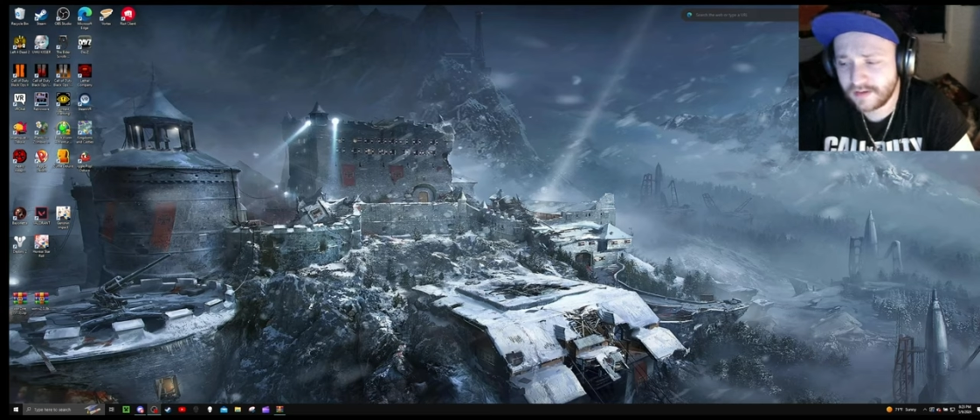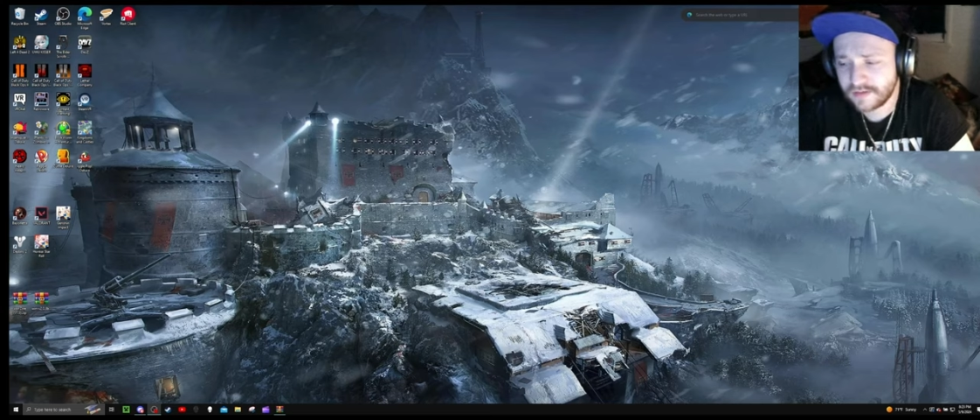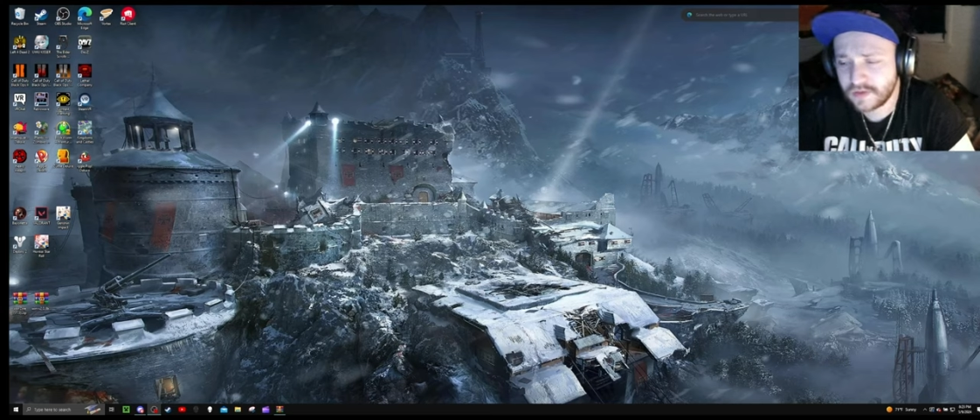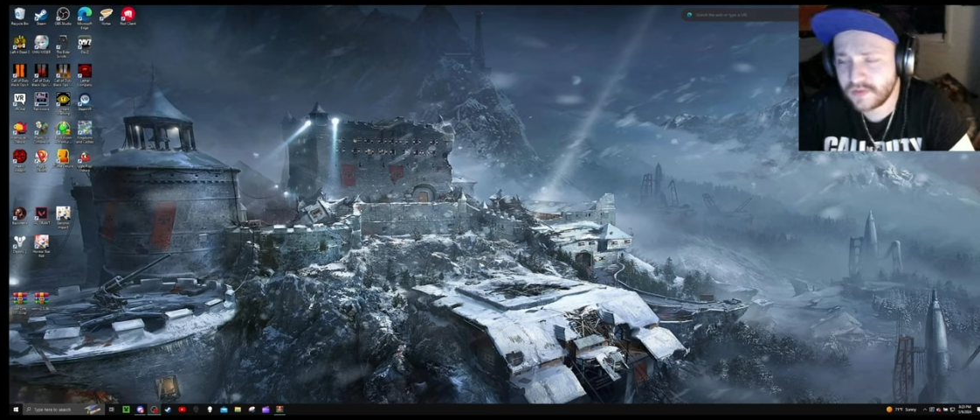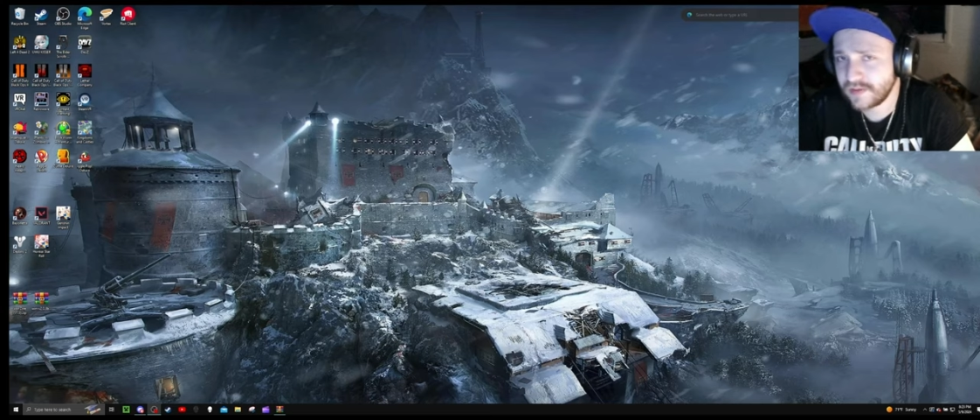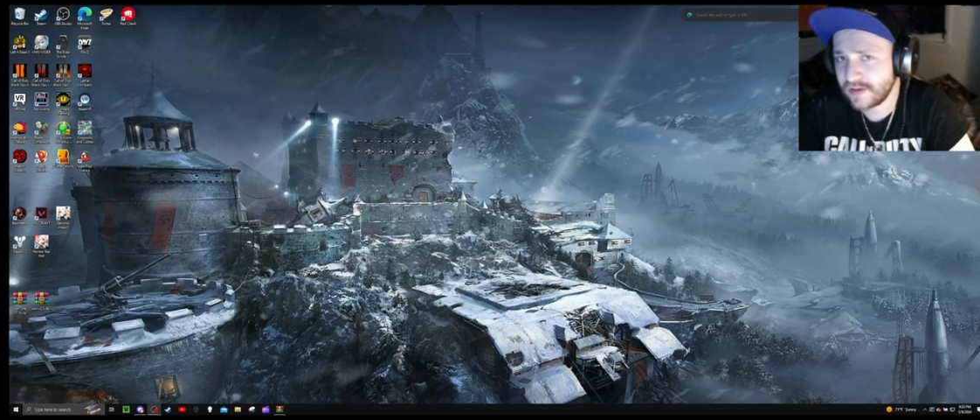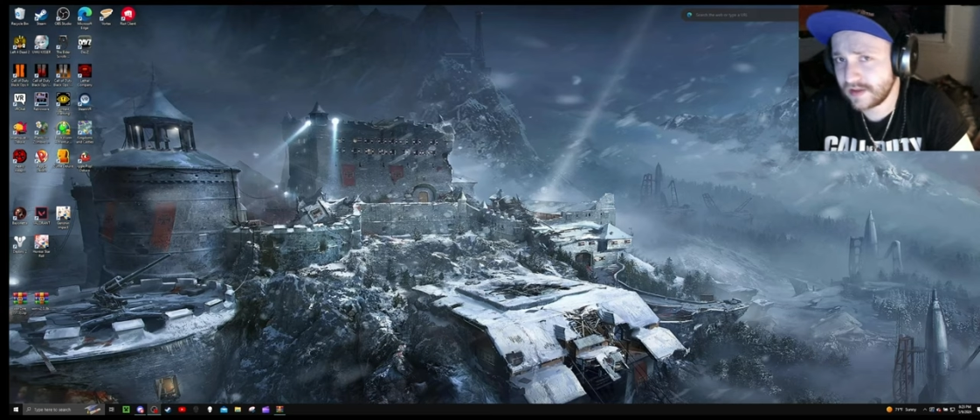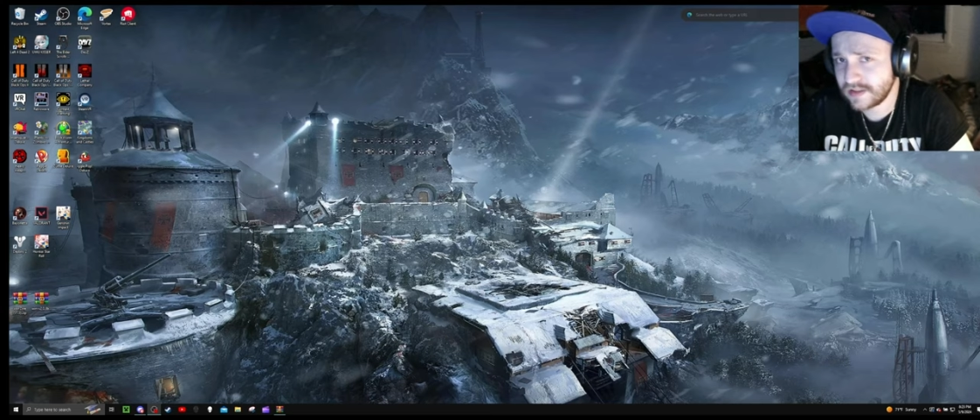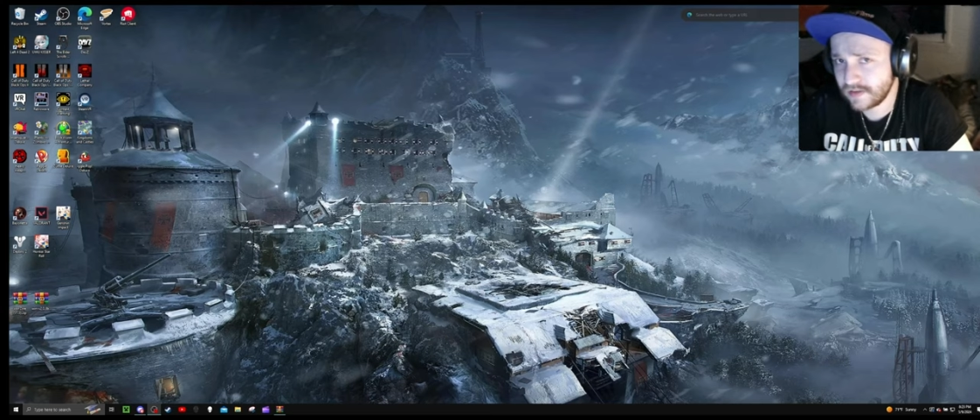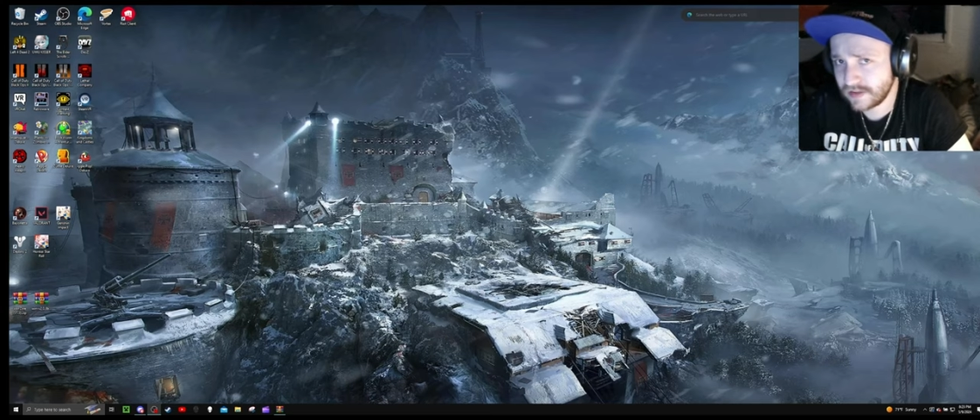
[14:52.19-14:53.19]
do want to make a
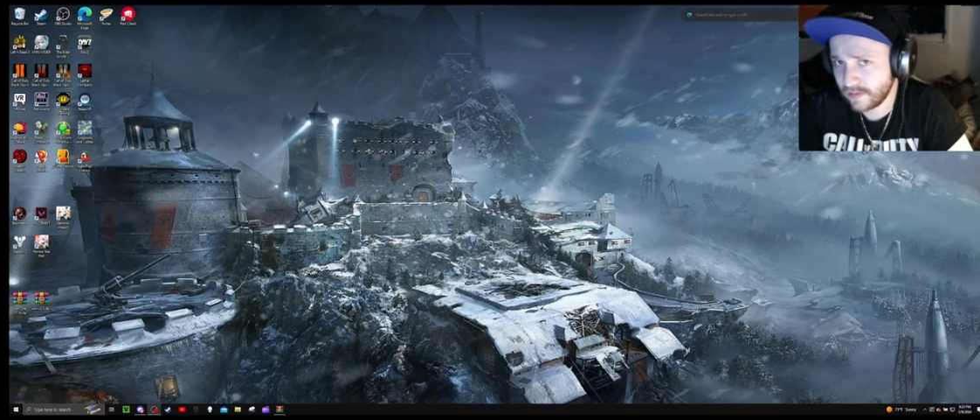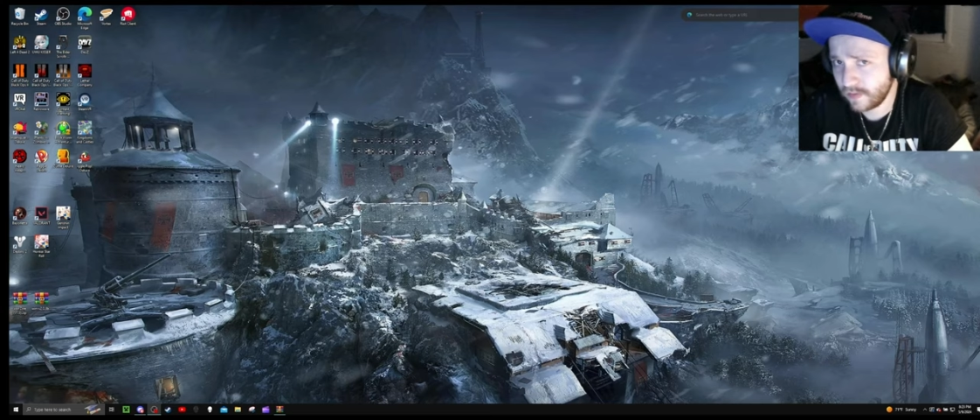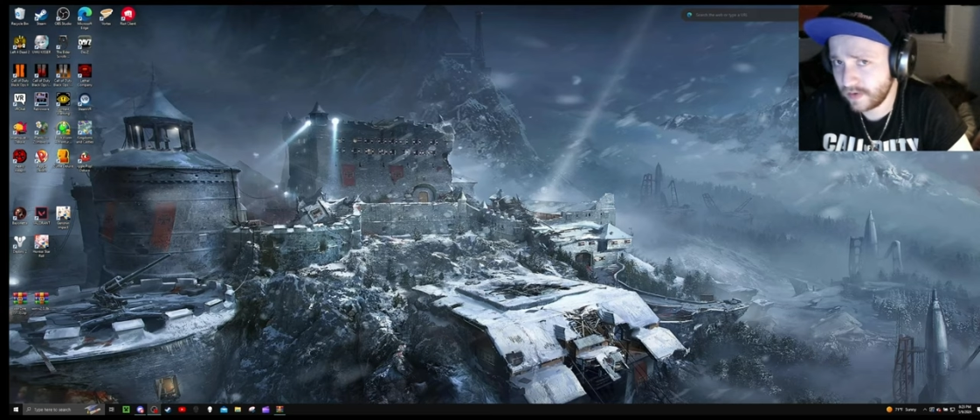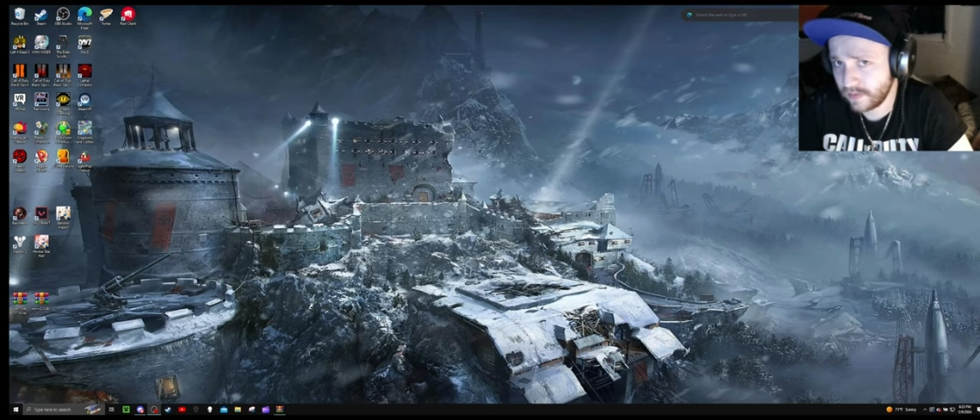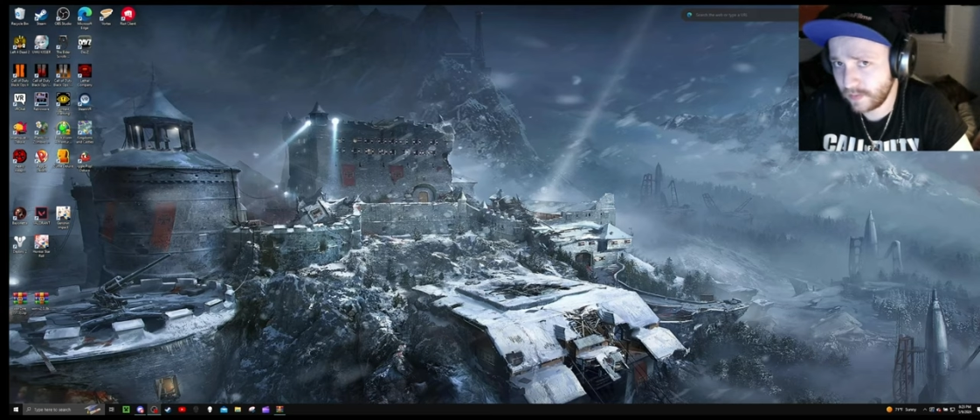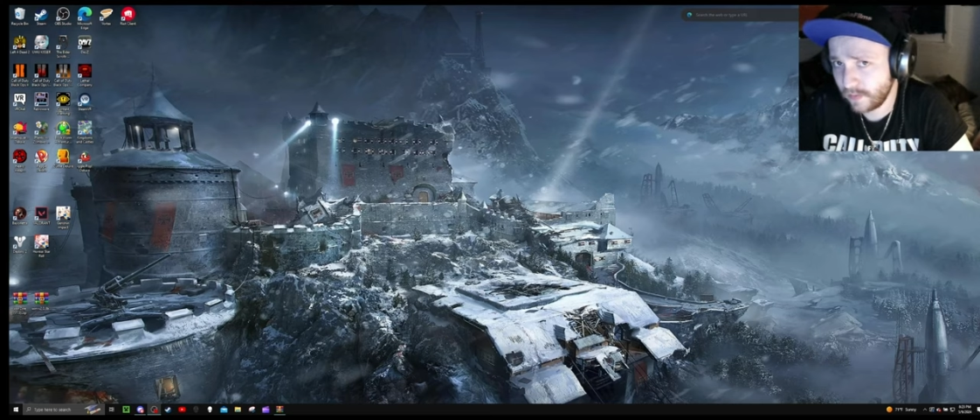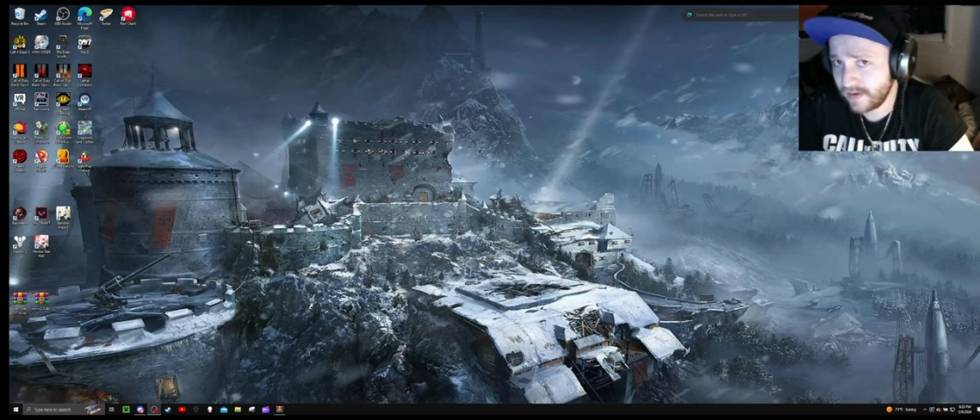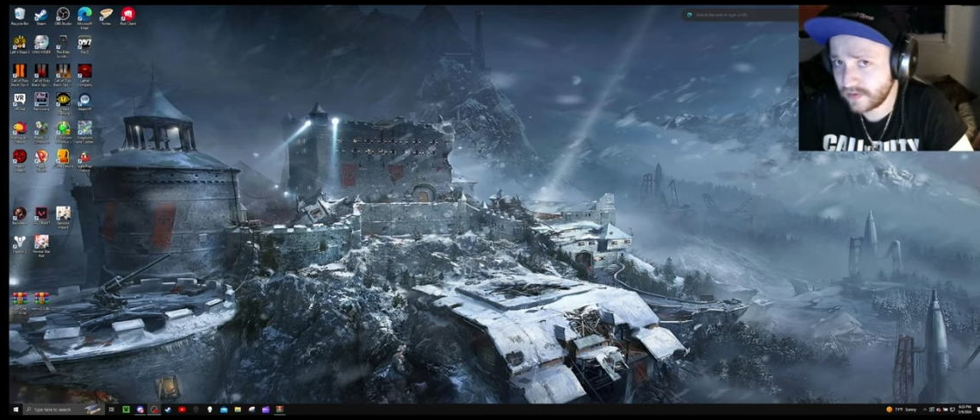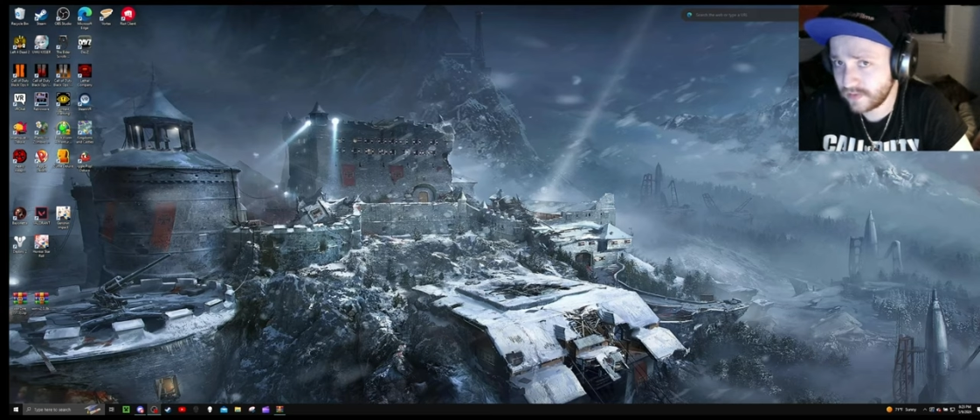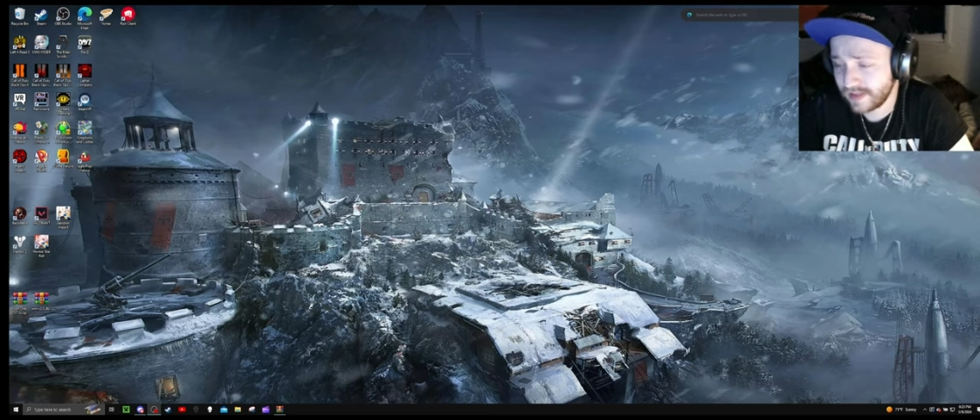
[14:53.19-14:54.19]
series on Wuthering
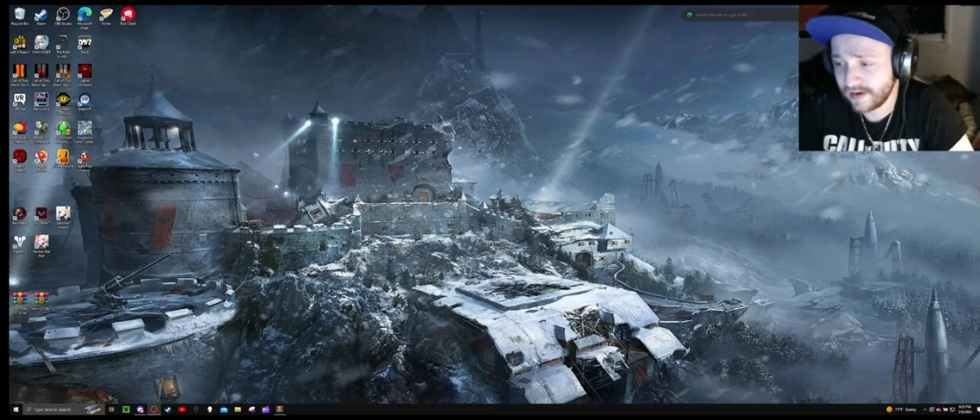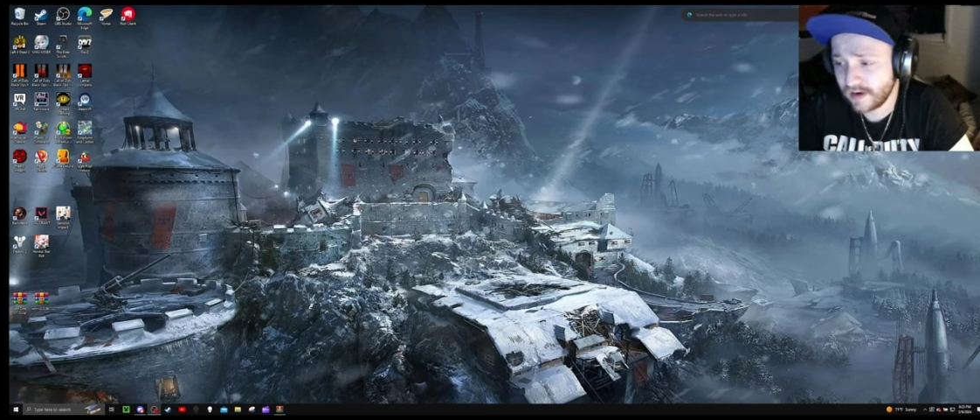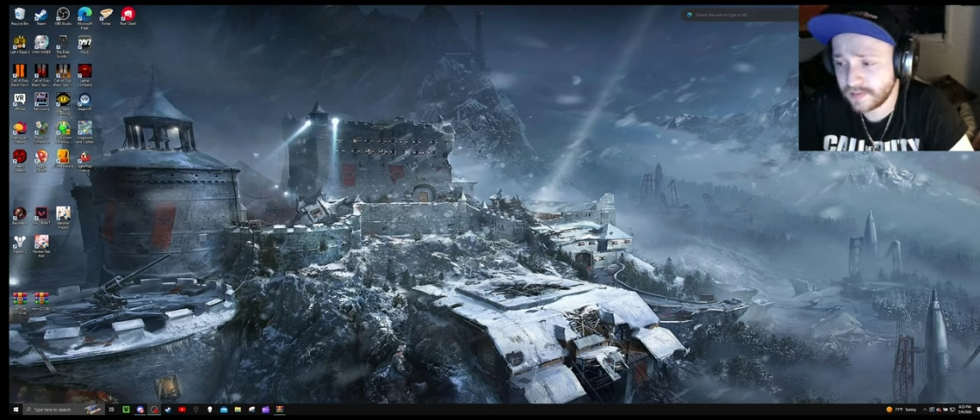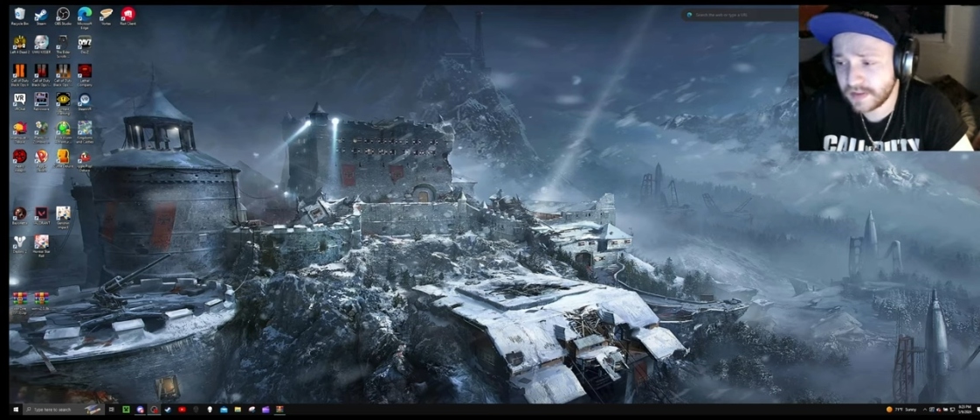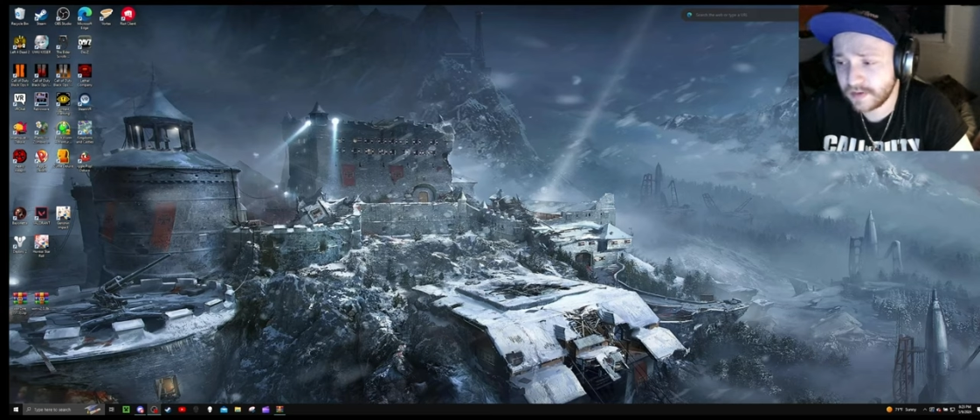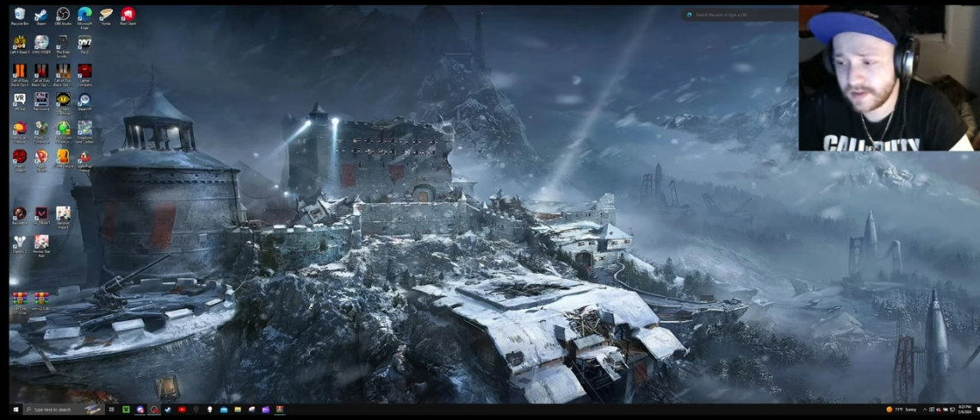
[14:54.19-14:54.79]
Waves when that comes out